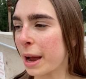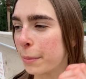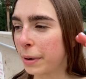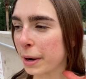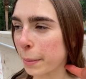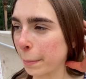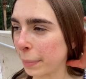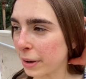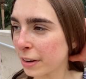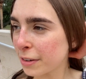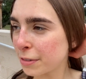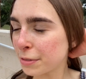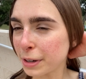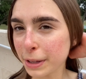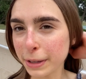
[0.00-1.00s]
I read a
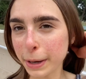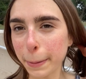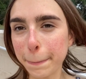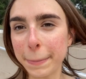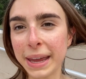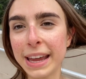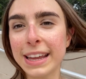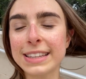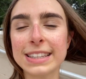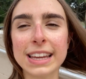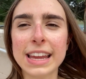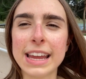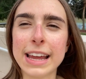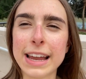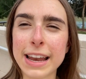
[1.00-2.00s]
book for a little bit,
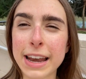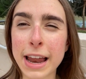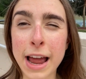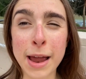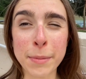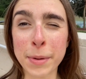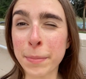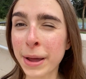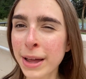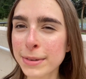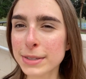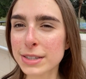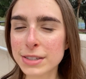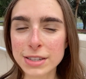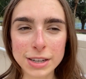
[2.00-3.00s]
and I'm about